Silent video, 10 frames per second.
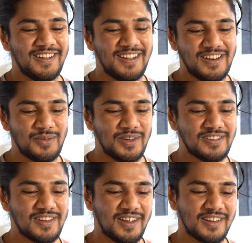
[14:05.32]
Anyways,
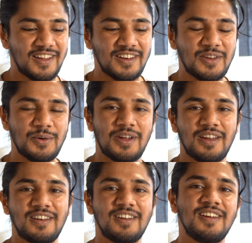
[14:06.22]
thank you,
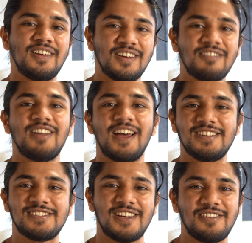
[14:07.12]
and fly
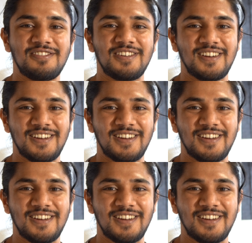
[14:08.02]
safe.